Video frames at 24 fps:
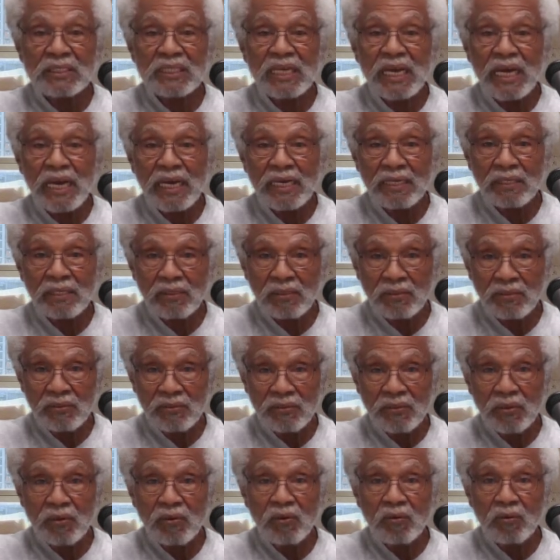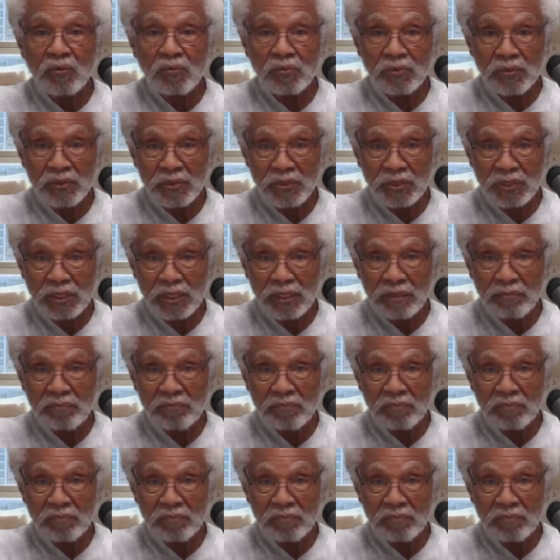title or ownership.